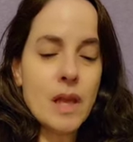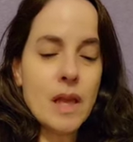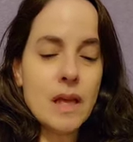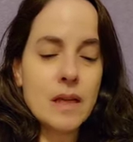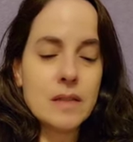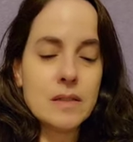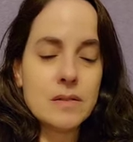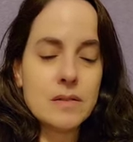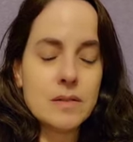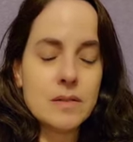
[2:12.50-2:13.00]

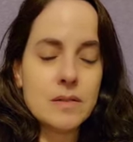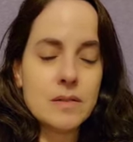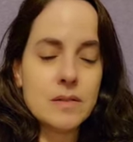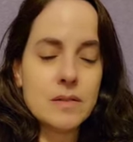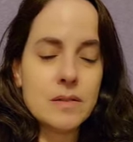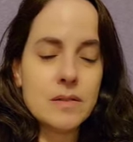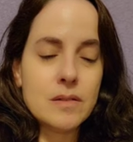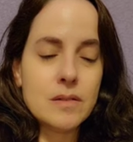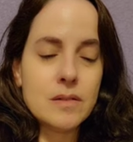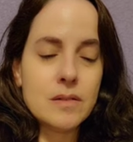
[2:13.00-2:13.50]
And
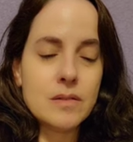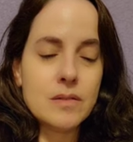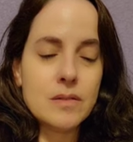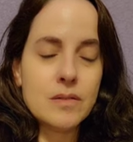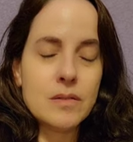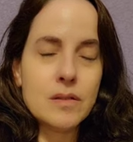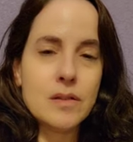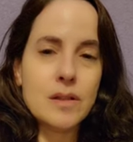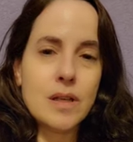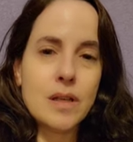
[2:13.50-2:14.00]

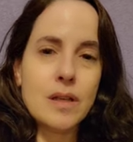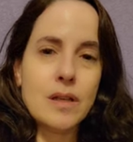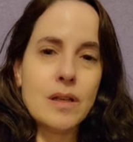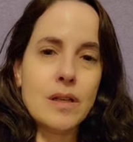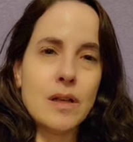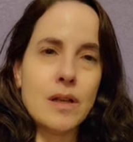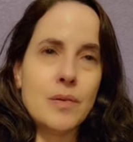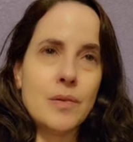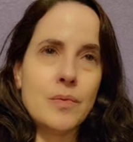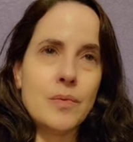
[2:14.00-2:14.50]

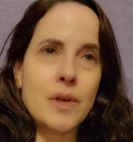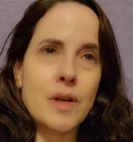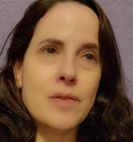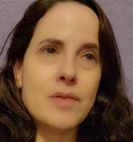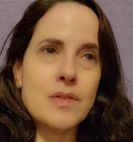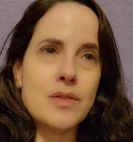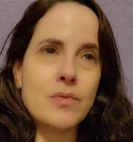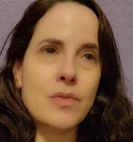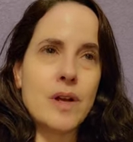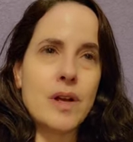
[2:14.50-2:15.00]
uh, when I
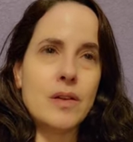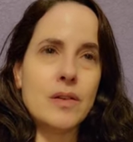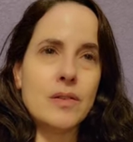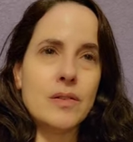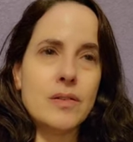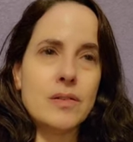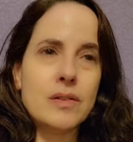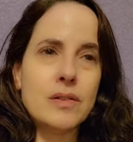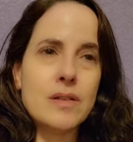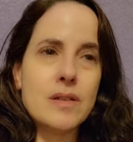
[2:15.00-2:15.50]
was
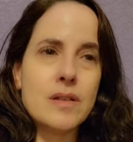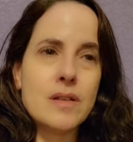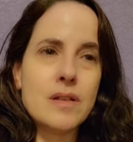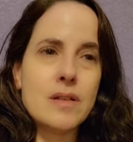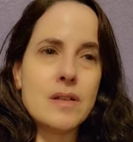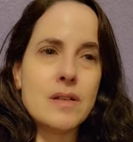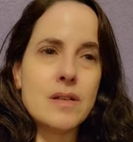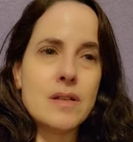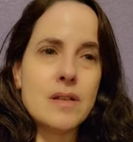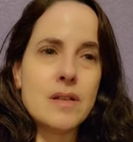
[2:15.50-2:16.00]
around
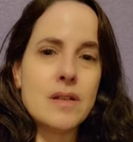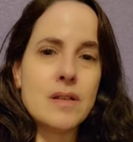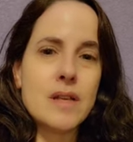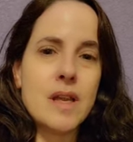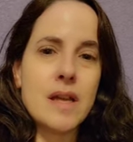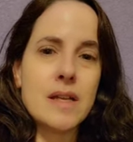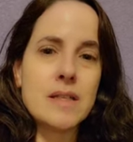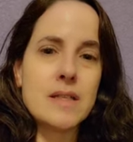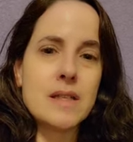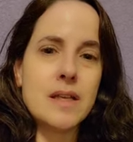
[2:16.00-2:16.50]

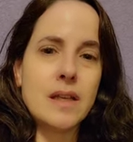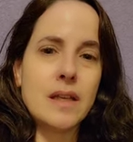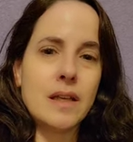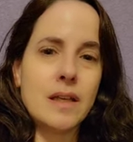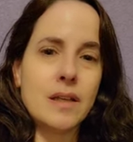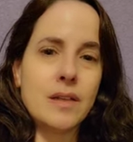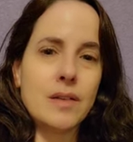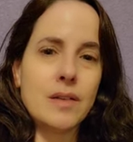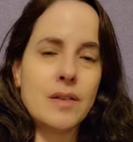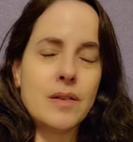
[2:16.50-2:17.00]

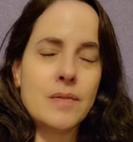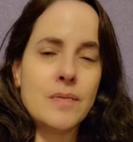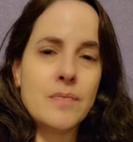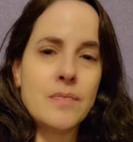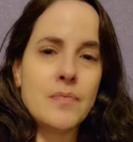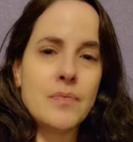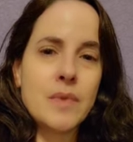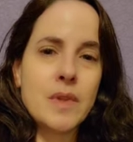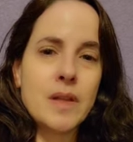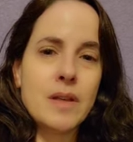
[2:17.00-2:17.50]
19,
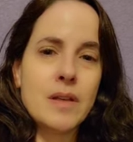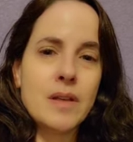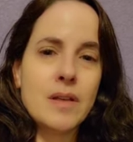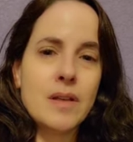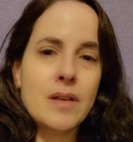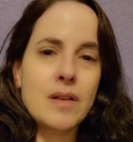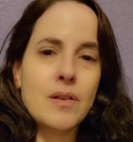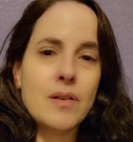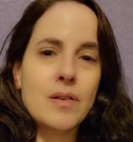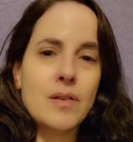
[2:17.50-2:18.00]

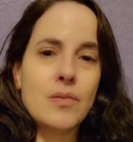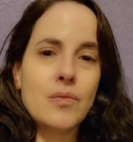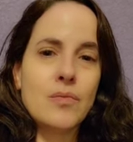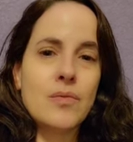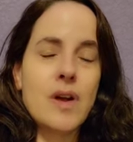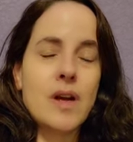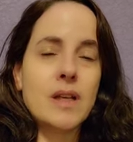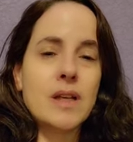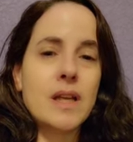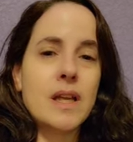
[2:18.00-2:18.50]

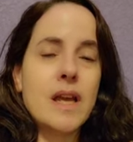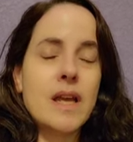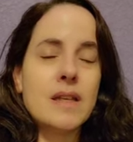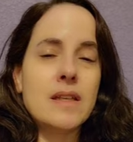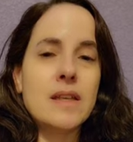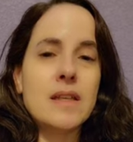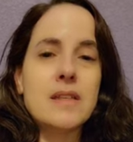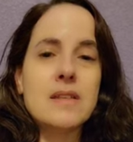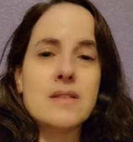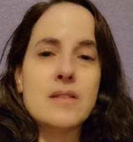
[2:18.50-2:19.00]
Ronnie had
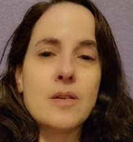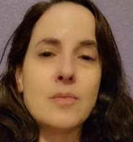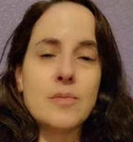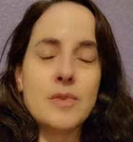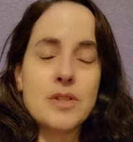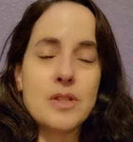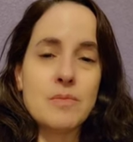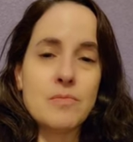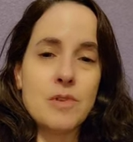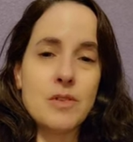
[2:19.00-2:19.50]
needed
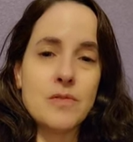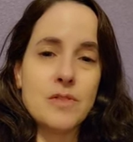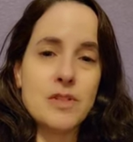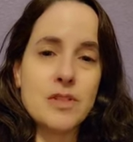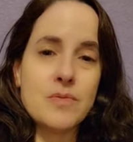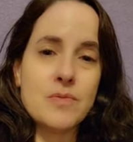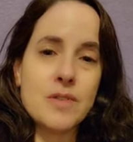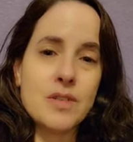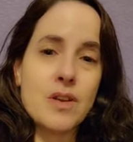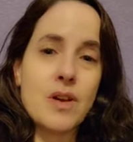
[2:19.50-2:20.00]
someone to move
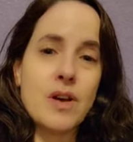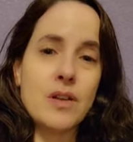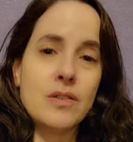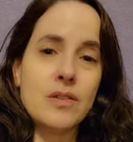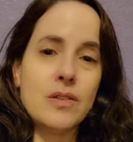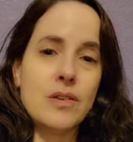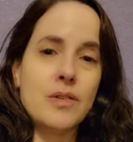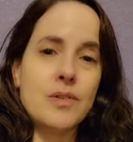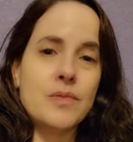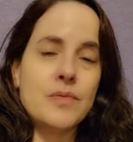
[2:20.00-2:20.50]
into his
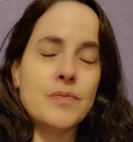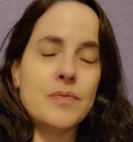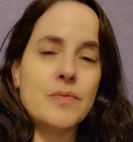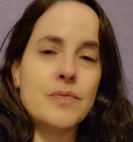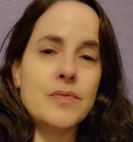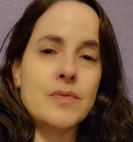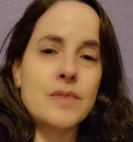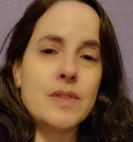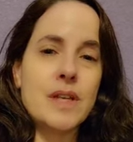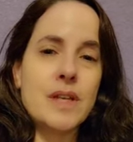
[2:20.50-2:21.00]
condo
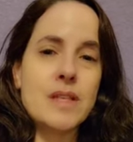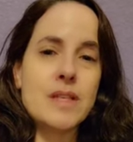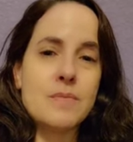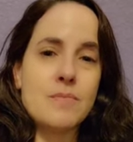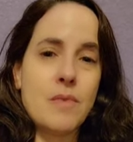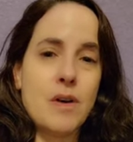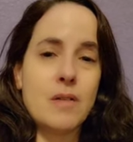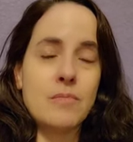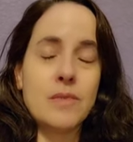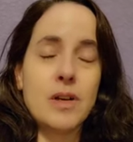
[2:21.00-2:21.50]
that his
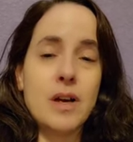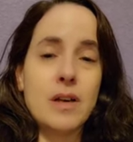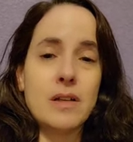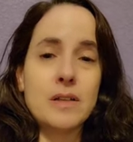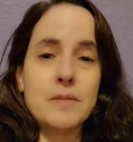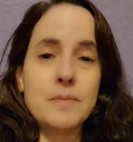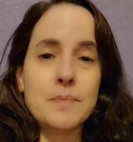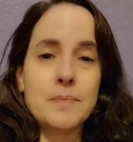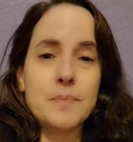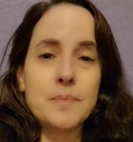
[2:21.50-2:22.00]
mom got
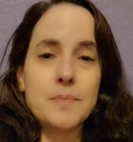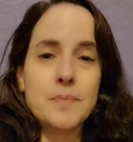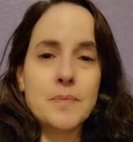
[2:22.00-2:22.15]
him.